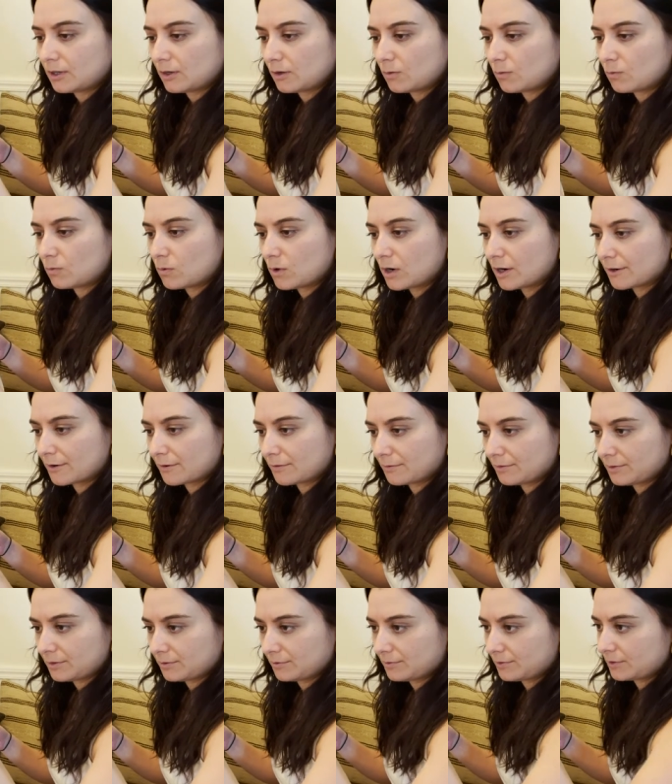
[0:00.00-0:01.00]
water
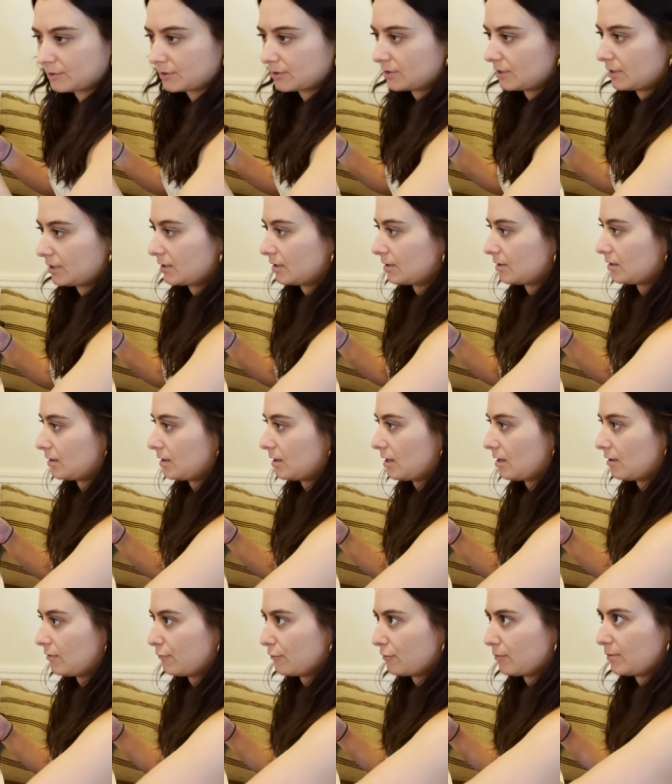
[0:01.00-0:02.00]
refill
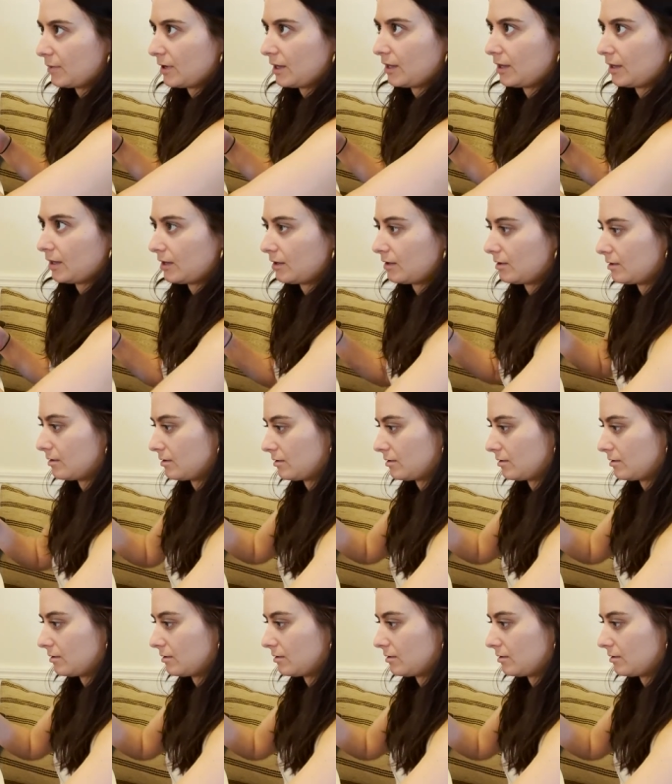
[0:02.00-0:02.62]
thing for my